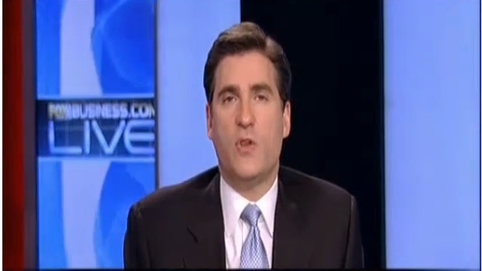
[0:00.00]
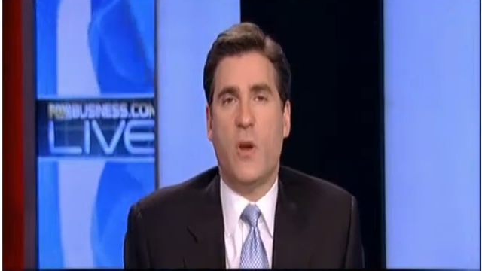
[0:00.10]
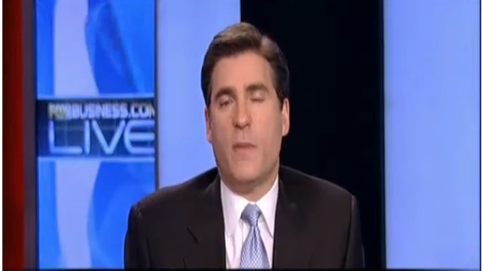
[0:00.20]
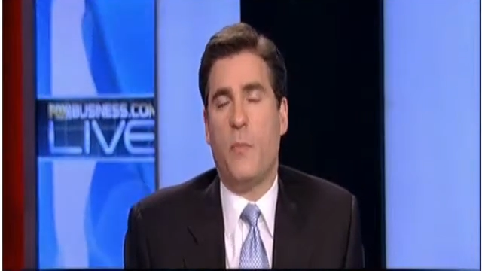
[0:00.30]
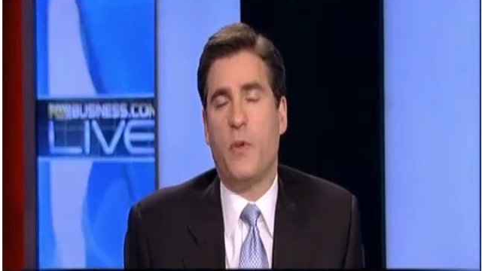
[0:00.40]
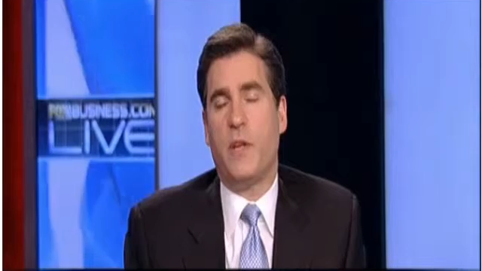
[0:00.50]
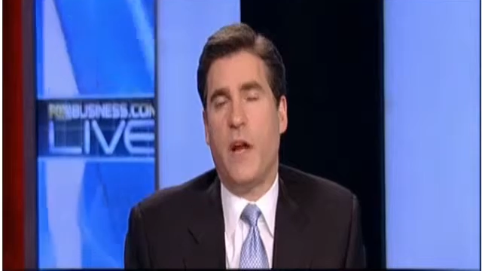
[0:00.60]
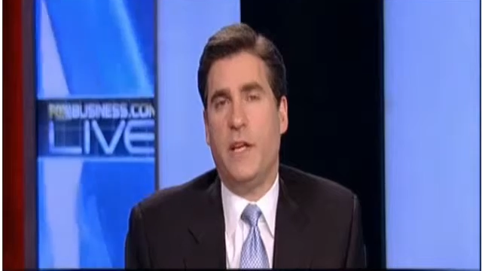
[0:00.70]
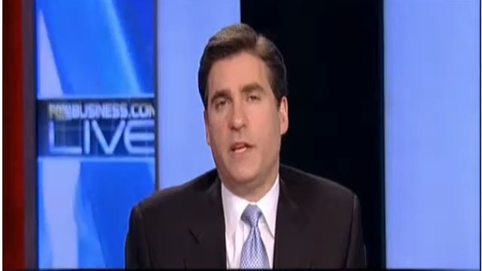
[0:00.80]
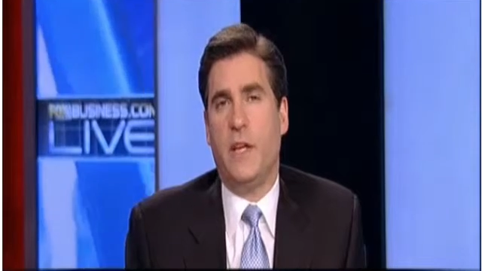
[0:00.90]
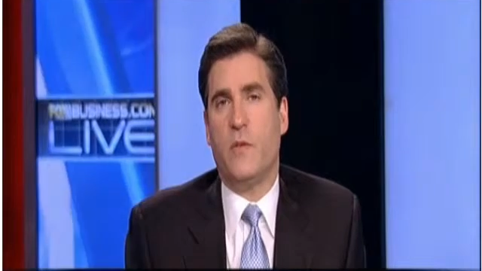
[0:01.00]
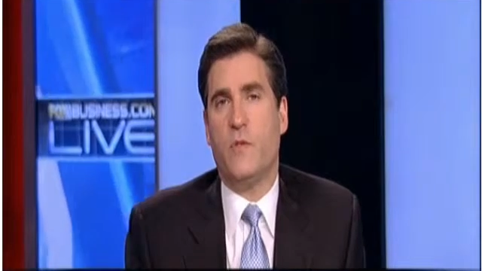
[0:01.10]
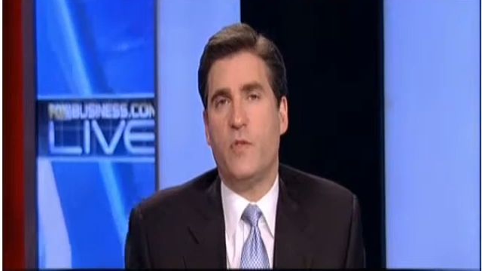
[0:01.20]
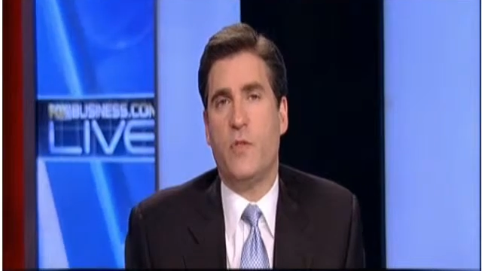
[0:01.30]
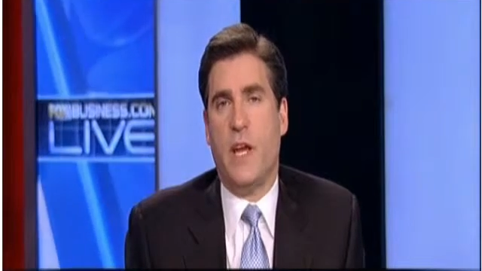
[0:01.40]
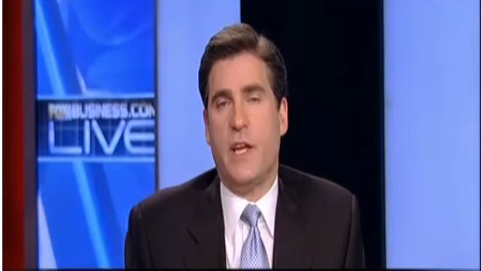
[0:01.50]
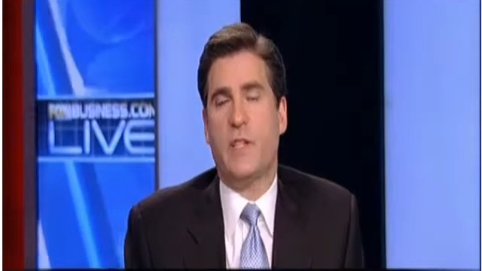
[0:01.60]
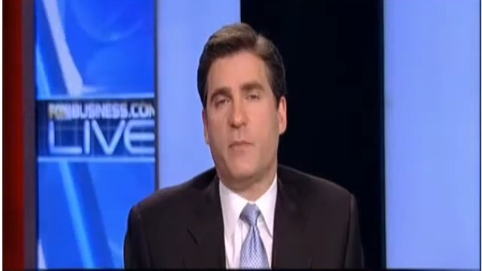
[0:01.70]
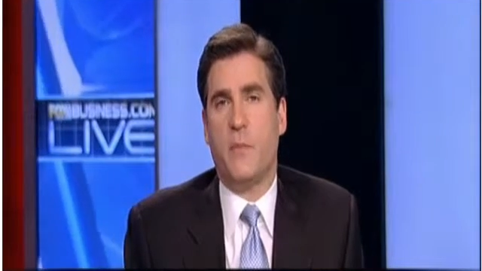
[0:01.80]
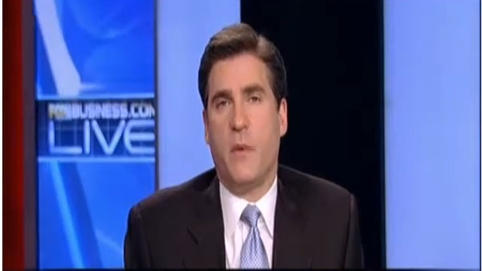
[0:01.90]
come up with an idea to take
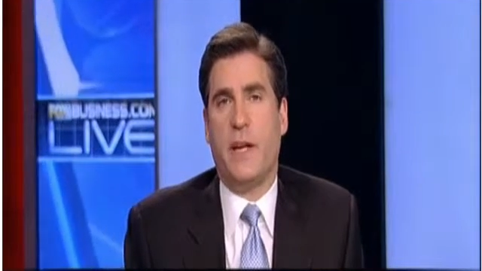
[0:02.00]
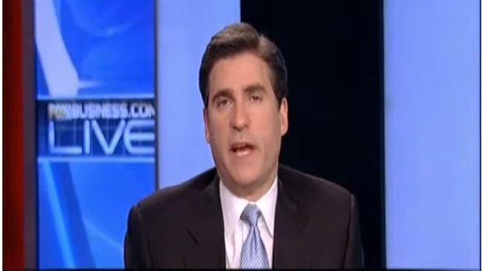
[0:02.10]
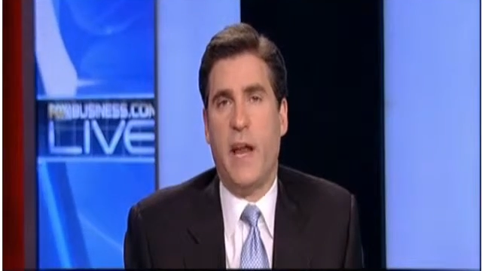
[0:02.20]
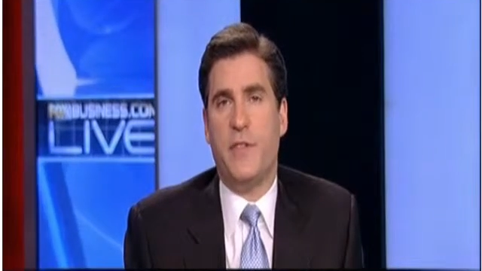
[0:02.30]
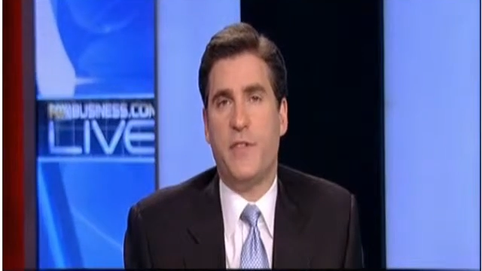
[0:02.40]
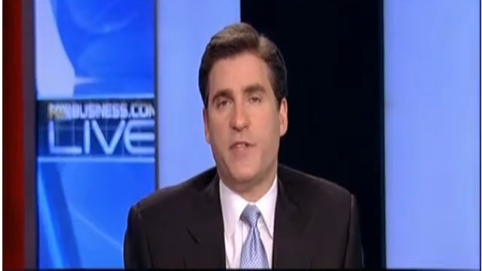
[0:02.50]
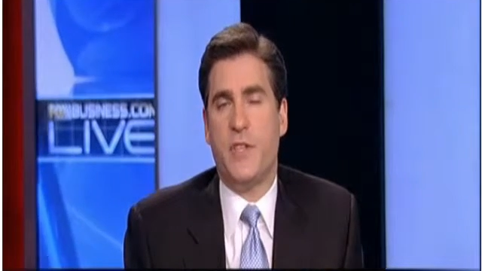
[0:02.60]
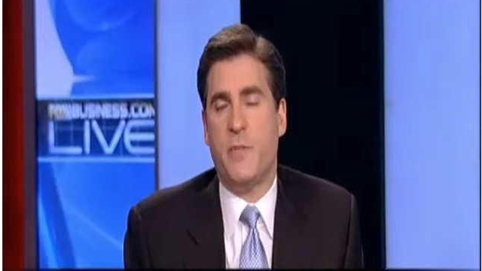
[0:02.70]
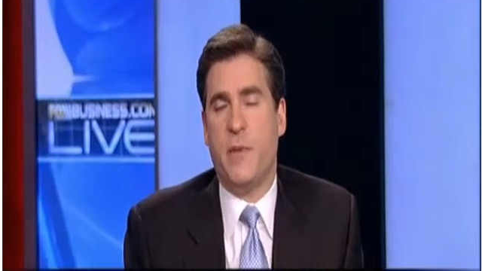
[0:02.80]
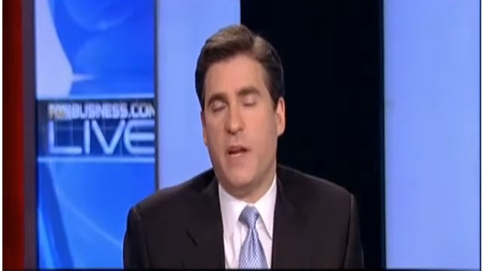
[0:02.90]
some of the money out of the system?